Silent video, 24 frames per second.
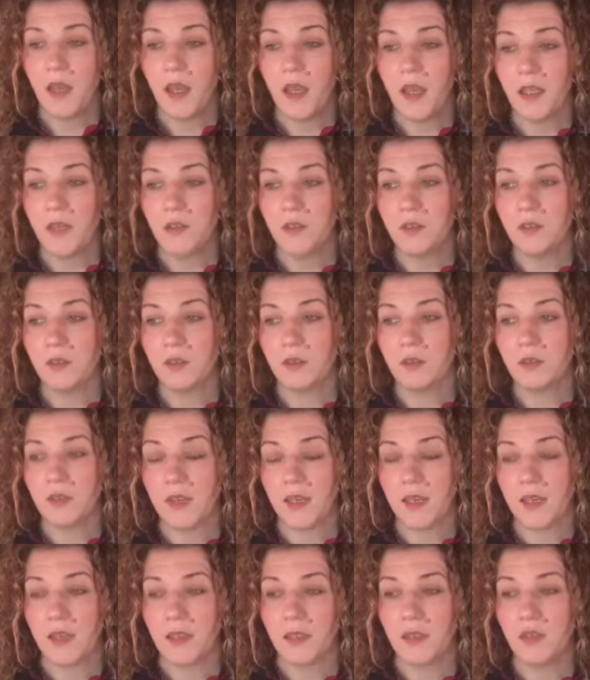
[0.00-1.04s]
and know
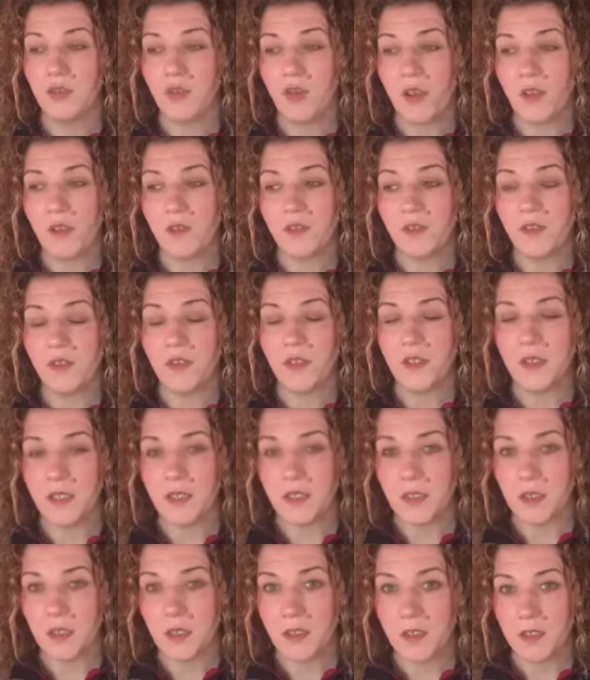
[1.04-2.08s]
that not everything
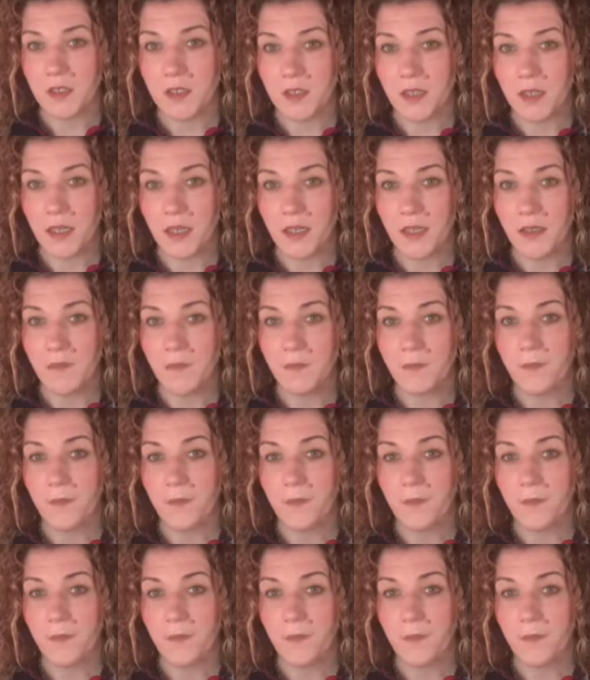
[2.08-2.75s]
needs done today.